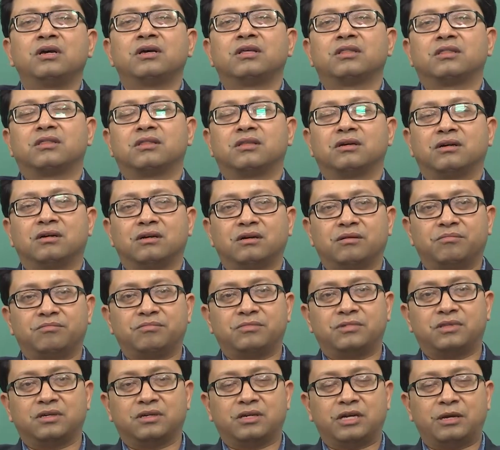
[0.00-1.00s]
the
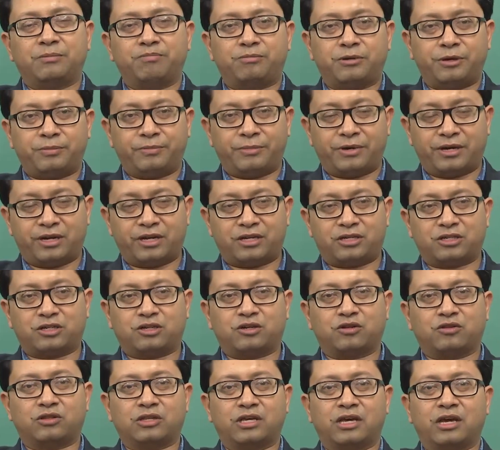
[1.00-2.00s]
implementation
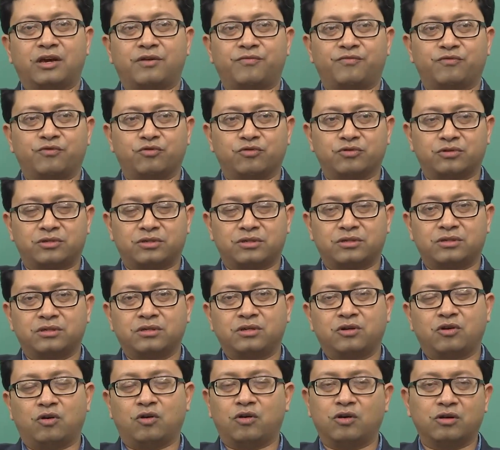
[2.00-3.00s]
of the Air Force
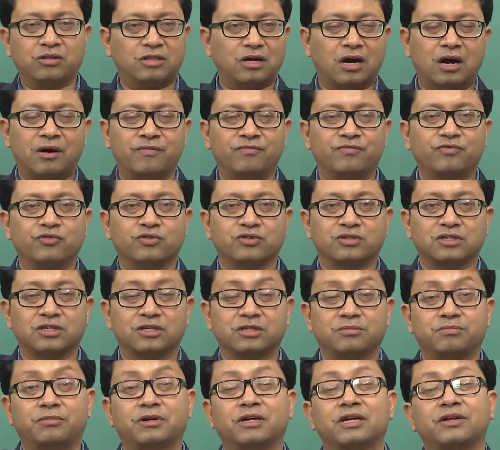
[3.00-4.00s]
or the armed forces,
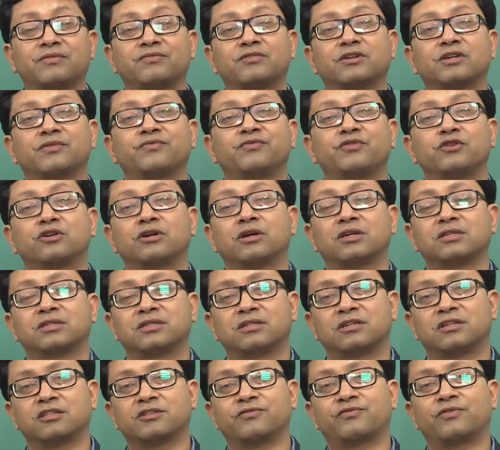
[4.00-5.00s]
but if you
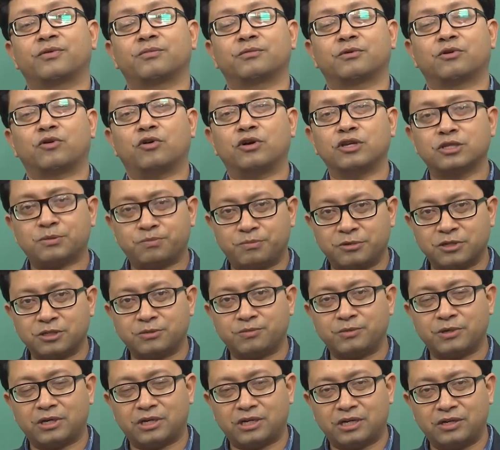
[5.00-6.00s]
consider from the cost
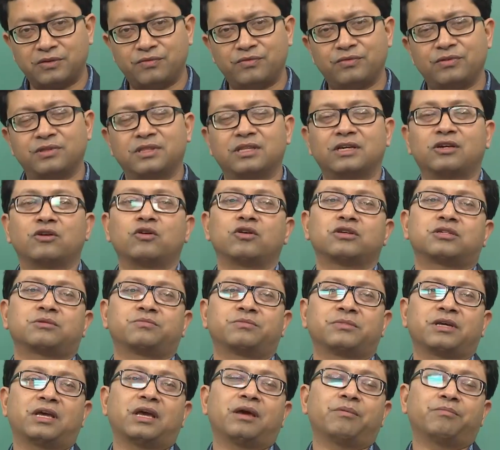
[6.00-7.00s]
perspective, the cost
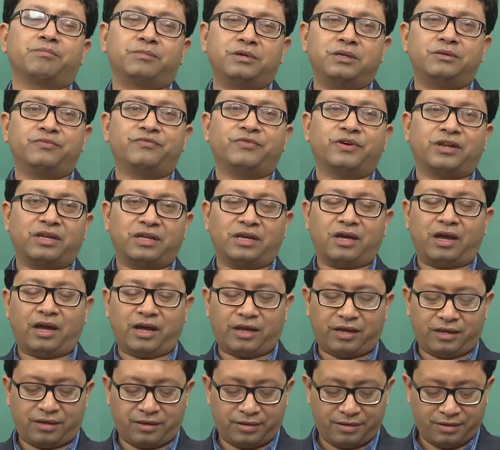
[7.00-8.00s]
may have been very high.
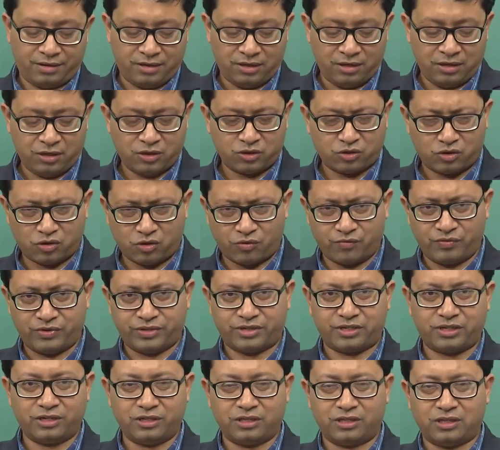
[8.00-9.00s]
So,
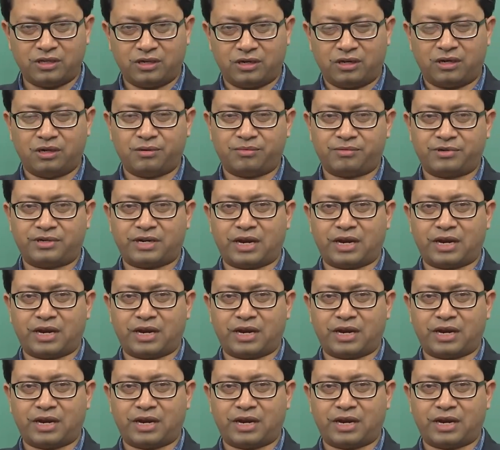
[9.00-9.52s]
obviously, the